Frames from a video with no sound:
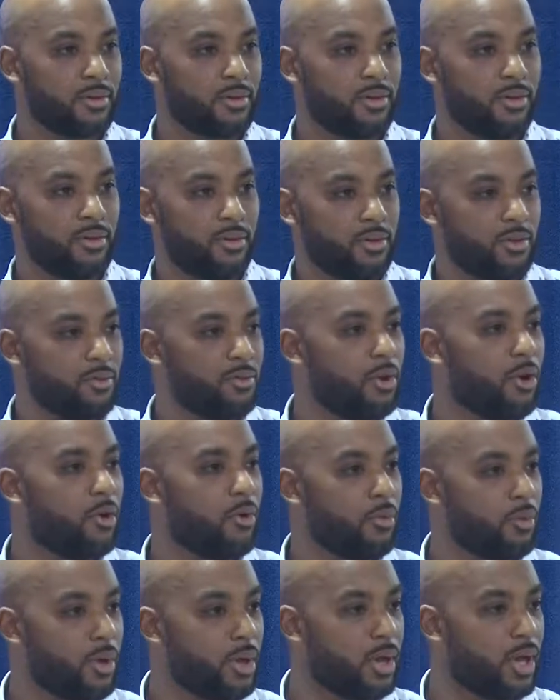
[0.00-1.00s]
You, you
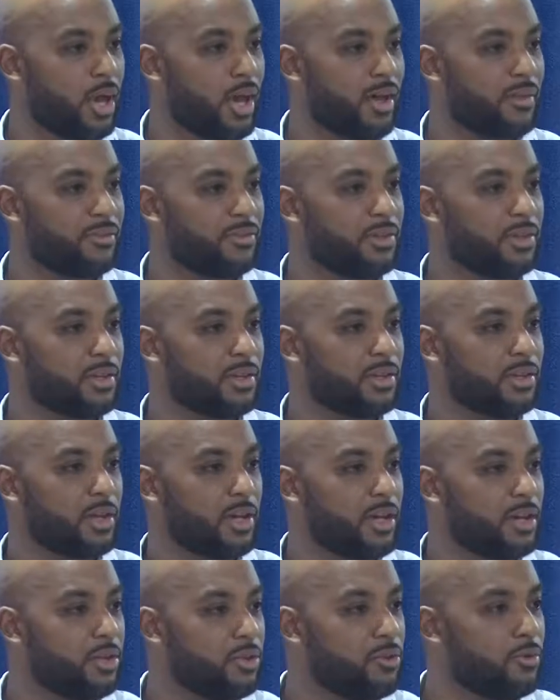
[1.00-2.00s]
know what I've
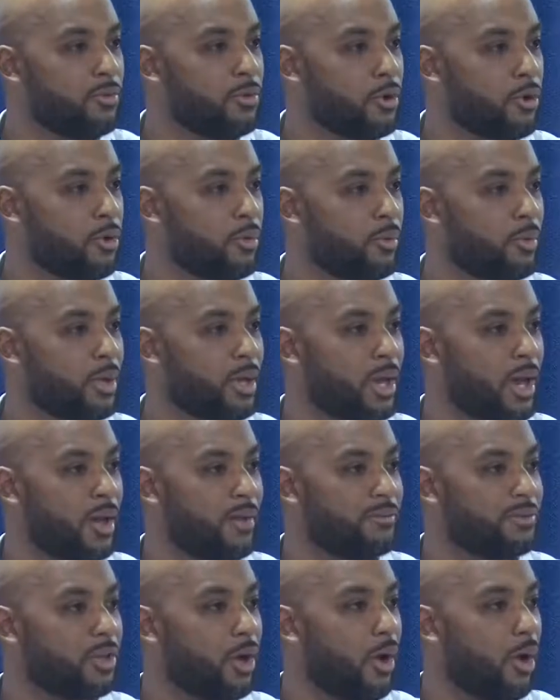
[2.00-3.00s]
done. You know what
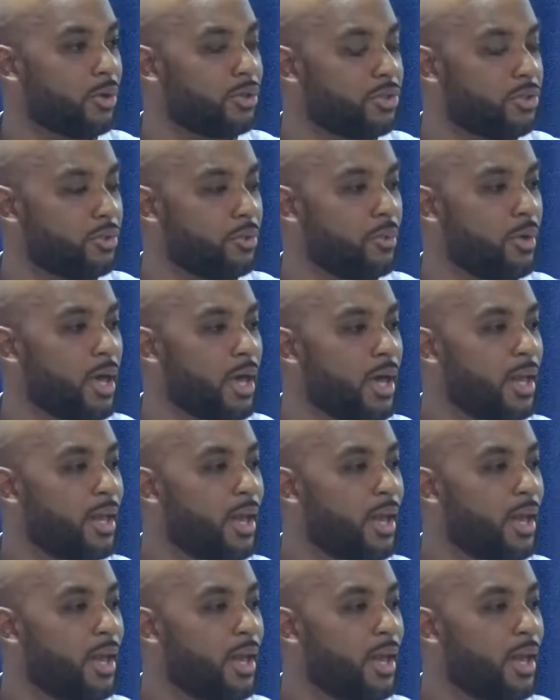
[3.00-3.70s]
I've taught you.